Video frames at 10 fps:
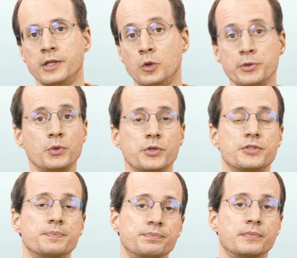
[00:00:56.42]
and open
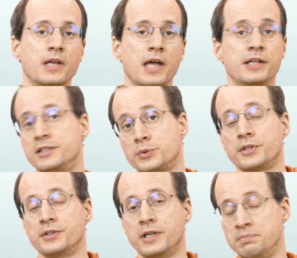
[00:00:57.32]
source, and it is
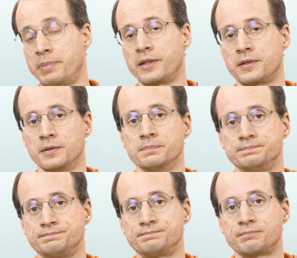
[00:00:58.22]
written in Python.
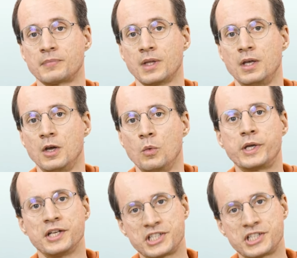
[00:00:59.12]
We can